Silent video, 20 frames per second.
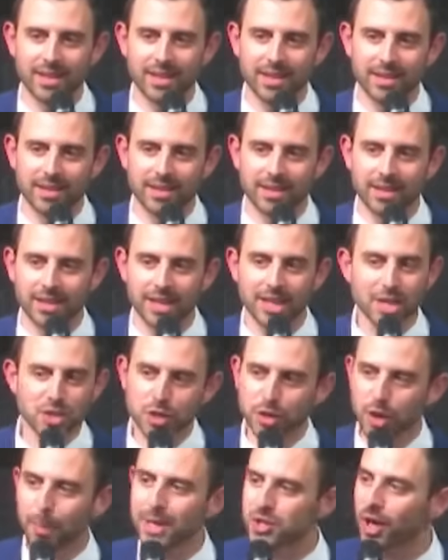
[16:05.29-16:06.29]
He should not
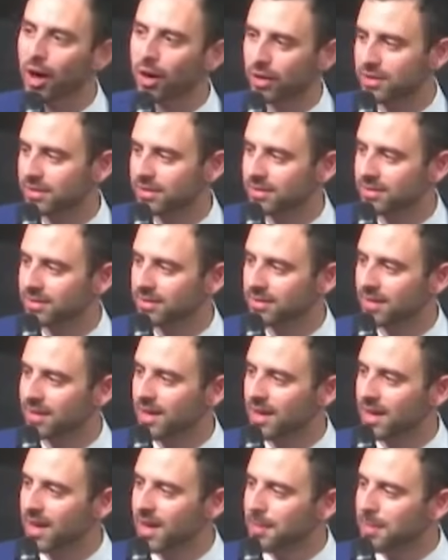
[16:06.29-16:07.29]
be shocked
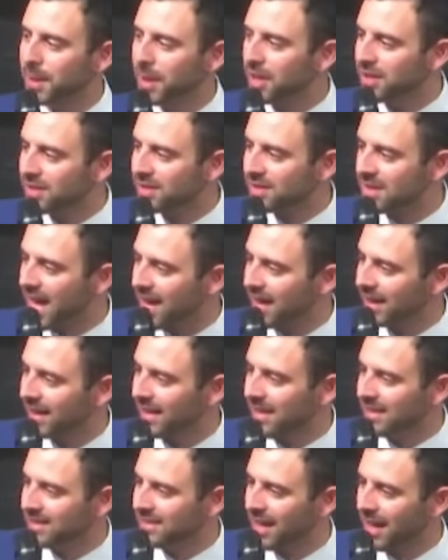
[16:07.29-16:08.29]
because
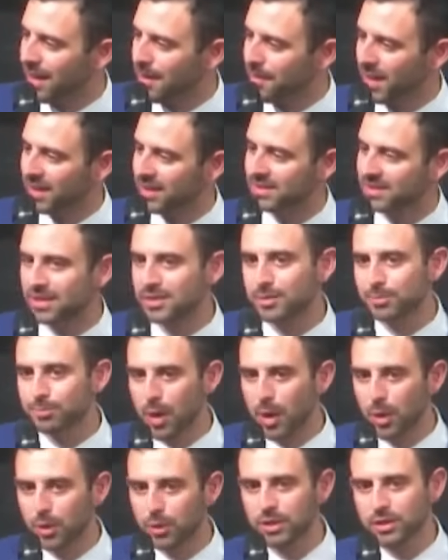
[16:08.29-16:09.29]
that is
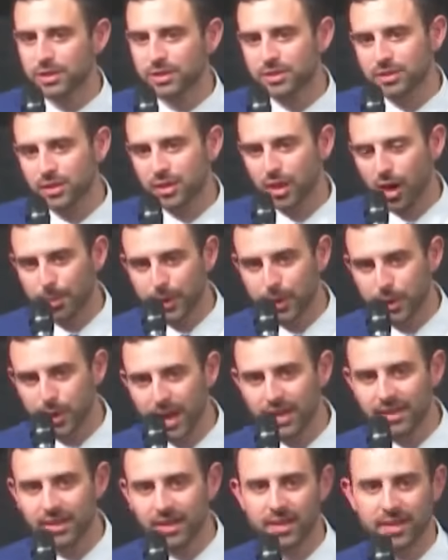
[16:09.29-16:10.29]
Hamas's modus
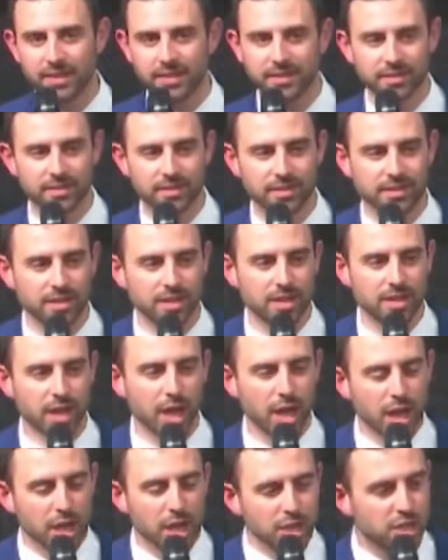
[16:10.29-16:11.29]
operandi
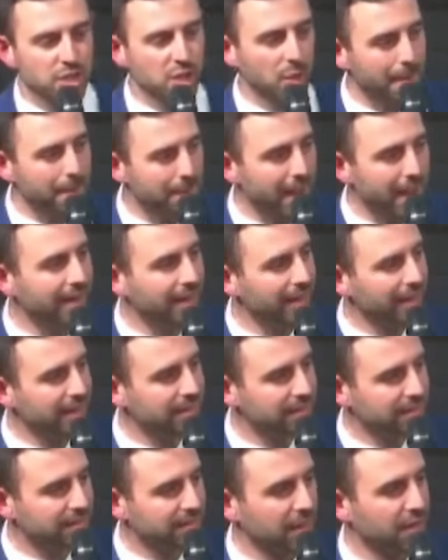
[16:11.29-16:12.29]
to embed
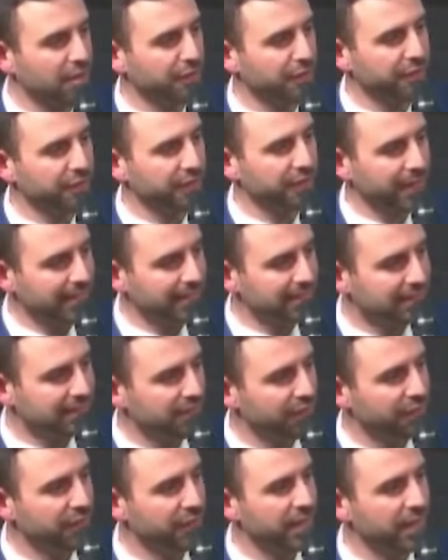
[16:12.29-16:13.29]
itself
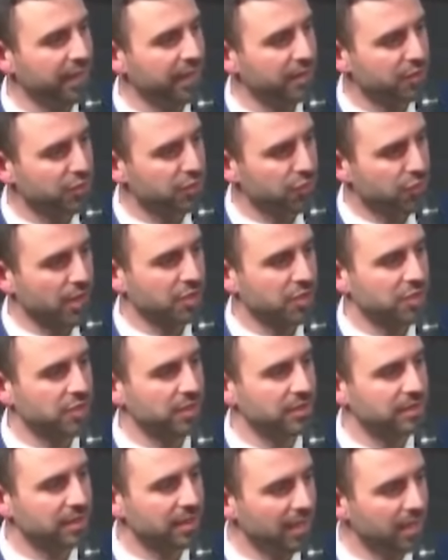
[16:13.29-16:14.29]
in civilian
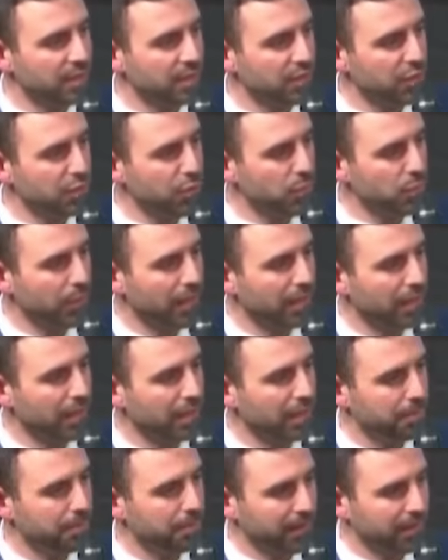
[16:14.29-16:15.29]
structures, in
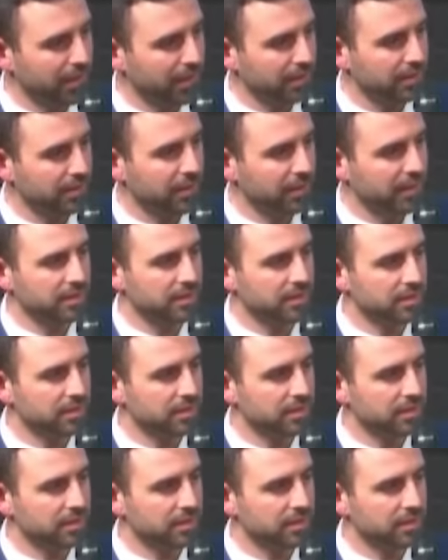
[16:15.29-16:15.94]
UN buildings,